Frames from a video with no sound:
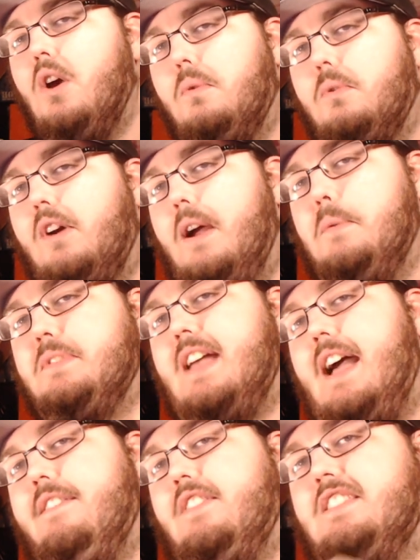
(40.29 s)
where I was
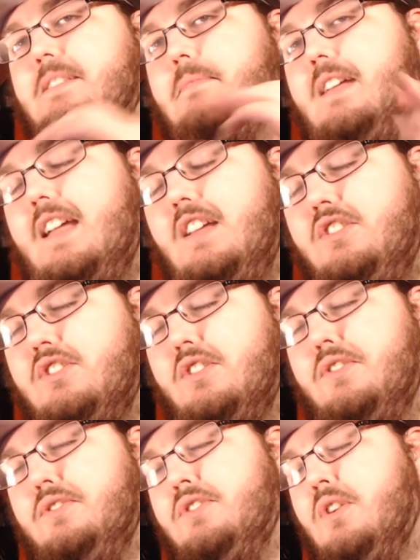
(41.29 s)
having some
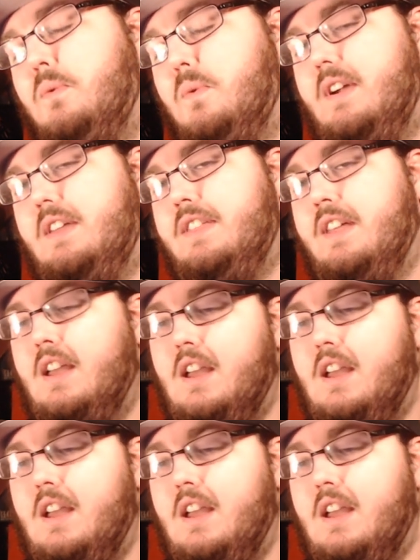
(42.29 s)
issues with